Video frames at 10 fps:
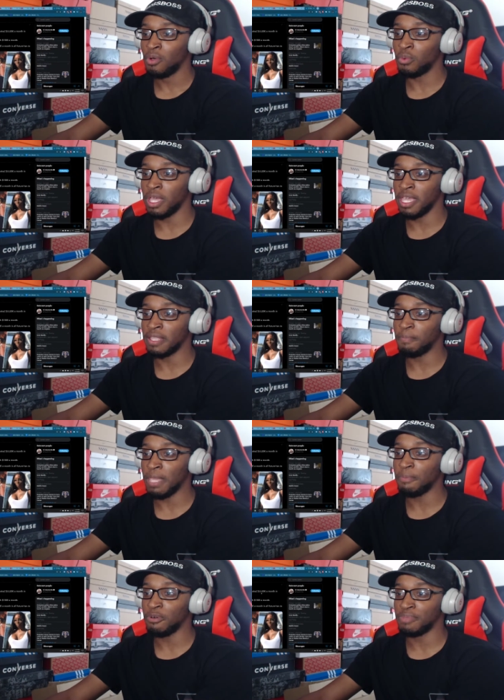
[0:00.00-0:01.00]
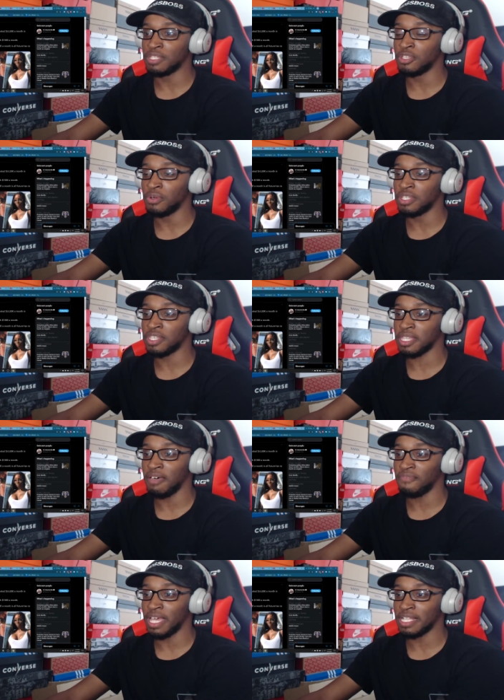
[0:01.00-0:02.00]
when people be doing
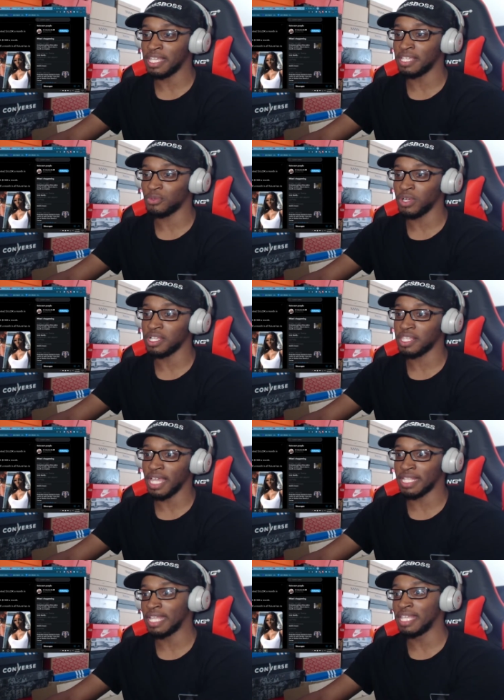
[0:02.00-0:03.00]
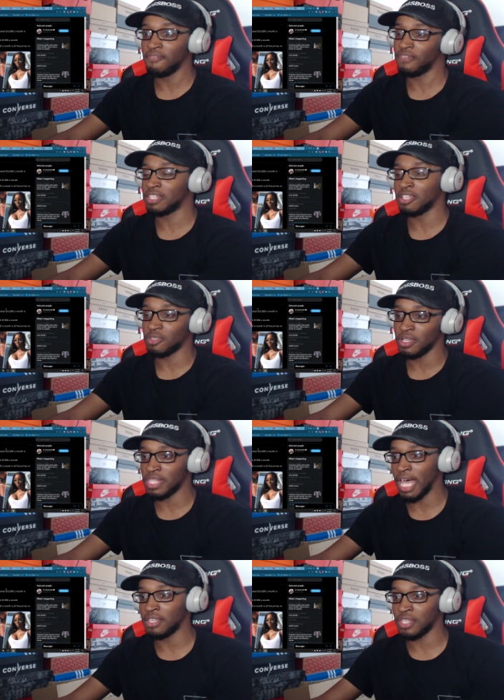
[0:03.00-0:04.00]
stuff like this where it's like they need
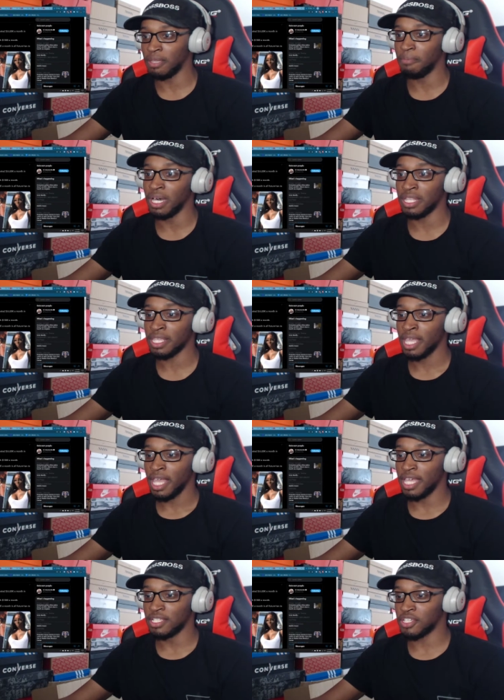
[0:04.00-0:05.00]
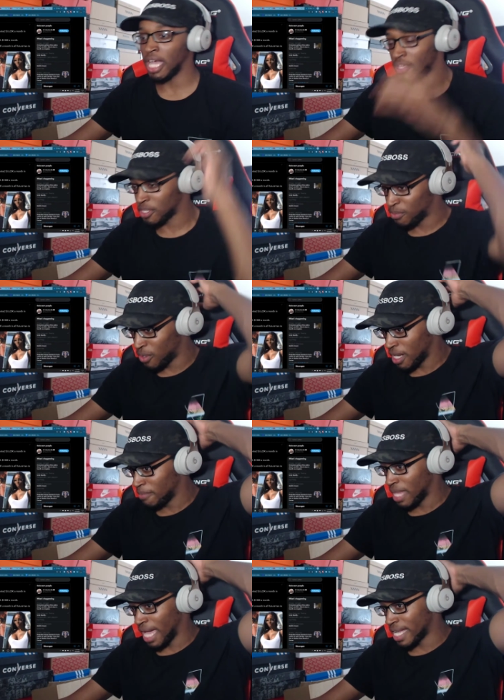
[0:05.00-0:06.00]
53,000 a month in child support.
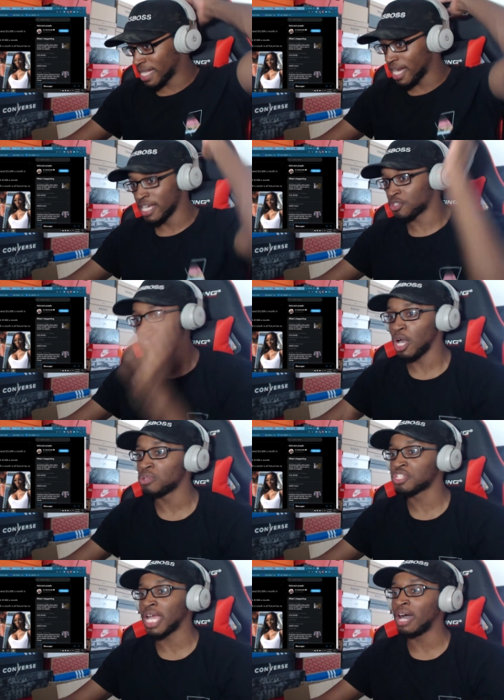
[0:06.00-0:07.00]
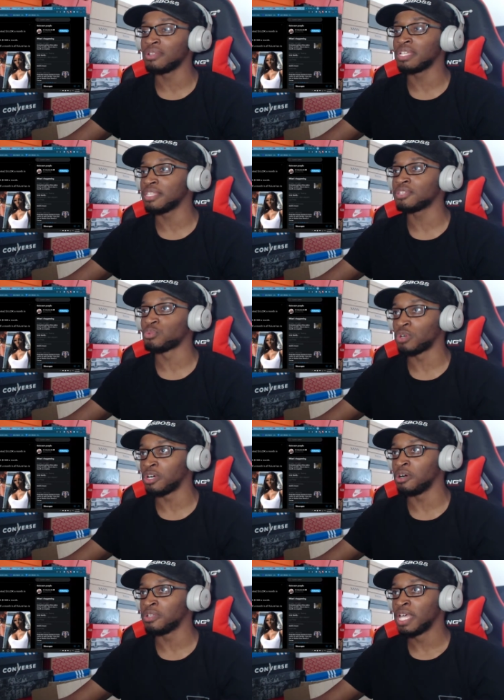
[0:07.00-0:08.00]
I'm like, there is no child in this
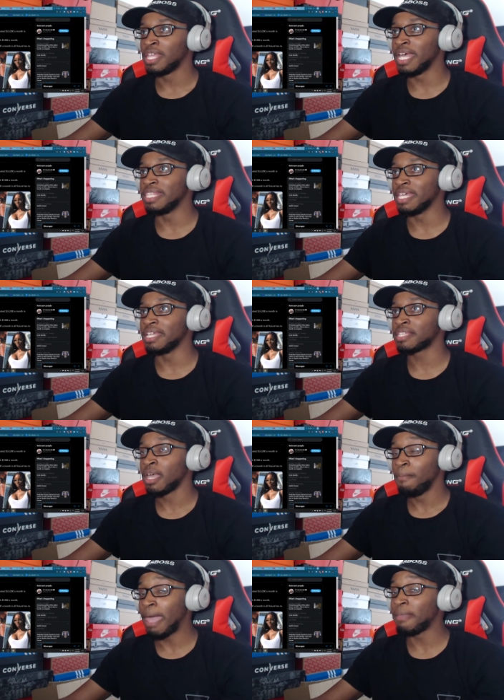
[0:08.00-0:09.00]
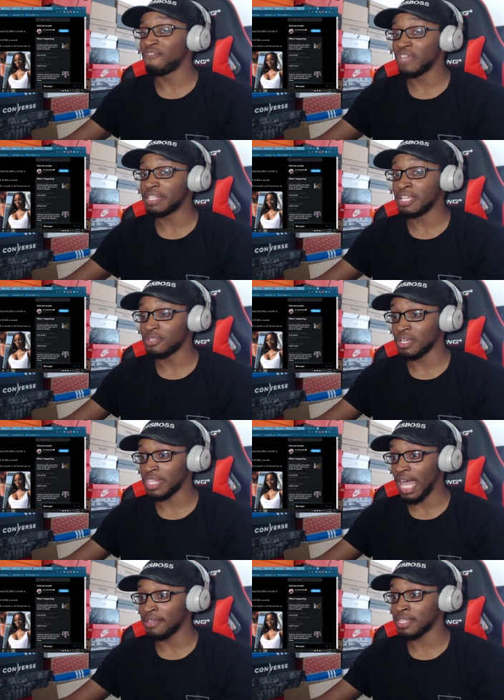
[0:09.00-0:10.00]
world that needs maybe
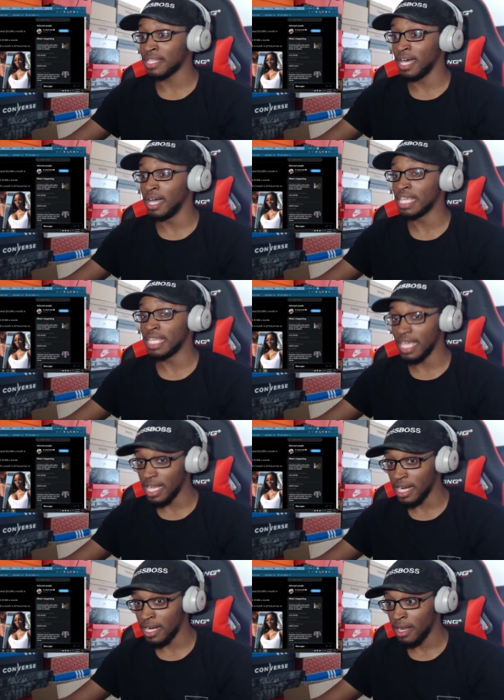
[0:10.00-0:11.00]
53,000 a year,